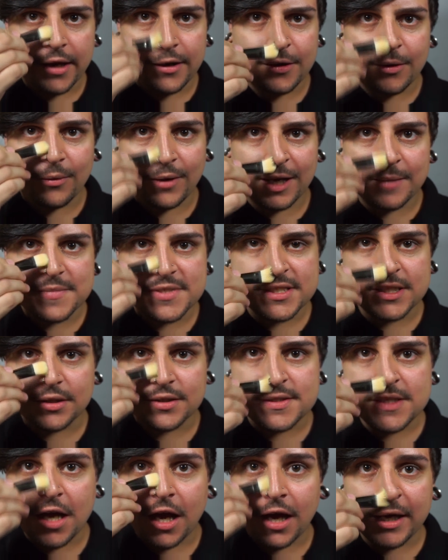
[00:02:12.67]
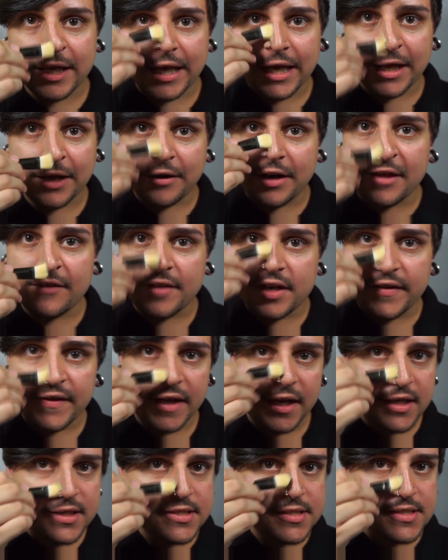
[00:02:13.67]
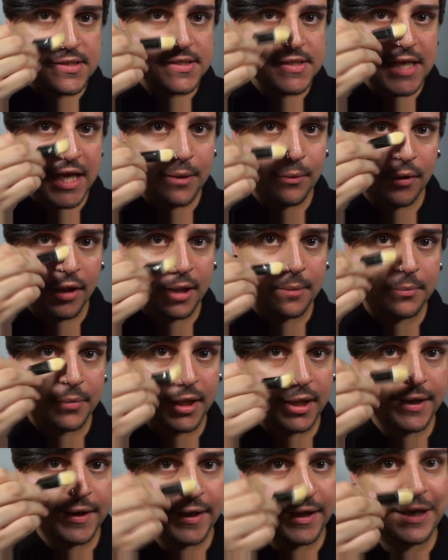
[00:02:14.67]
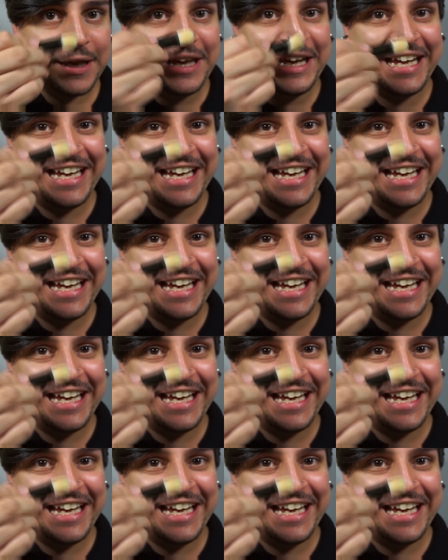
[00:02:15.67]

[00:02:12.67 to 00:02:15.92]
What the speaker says: don't know why I'm still talking. I don't have anything else to say while I'm blending.